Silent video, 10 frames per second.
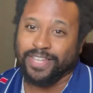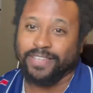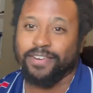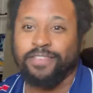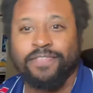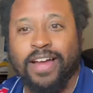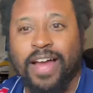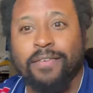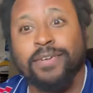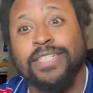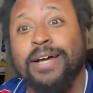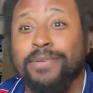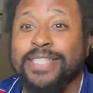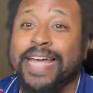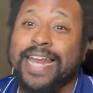35, wish I
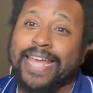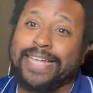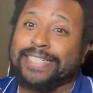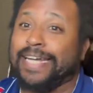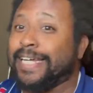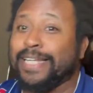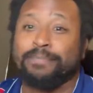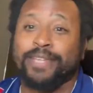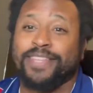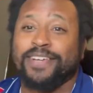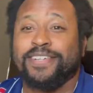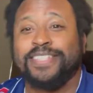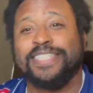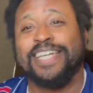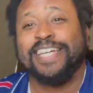was that age, I ain't in my
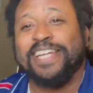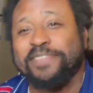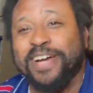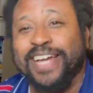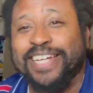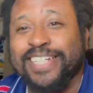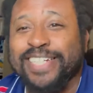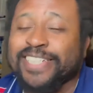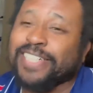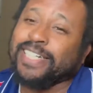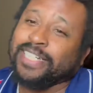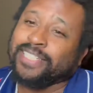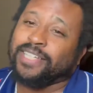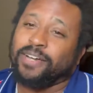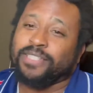30s. anyway,
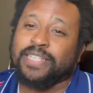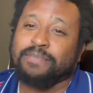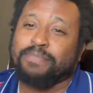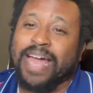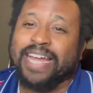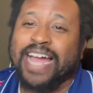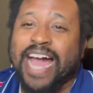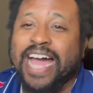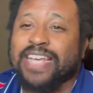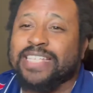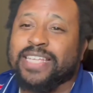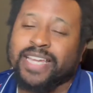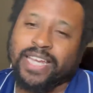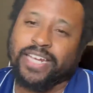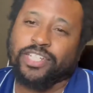so sit back guys
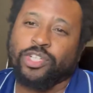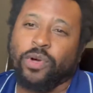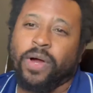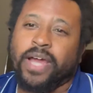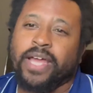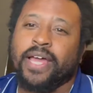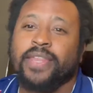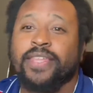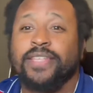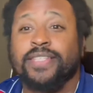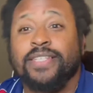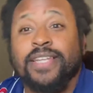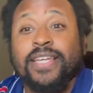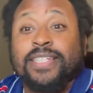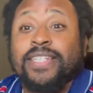and enjoy this
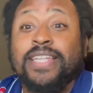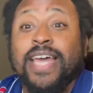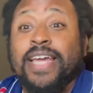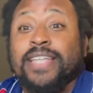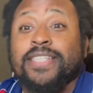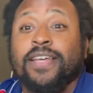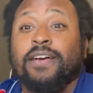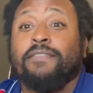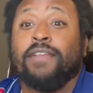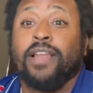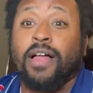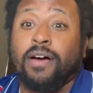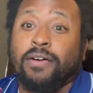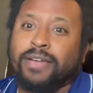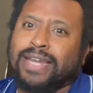in today's vlog.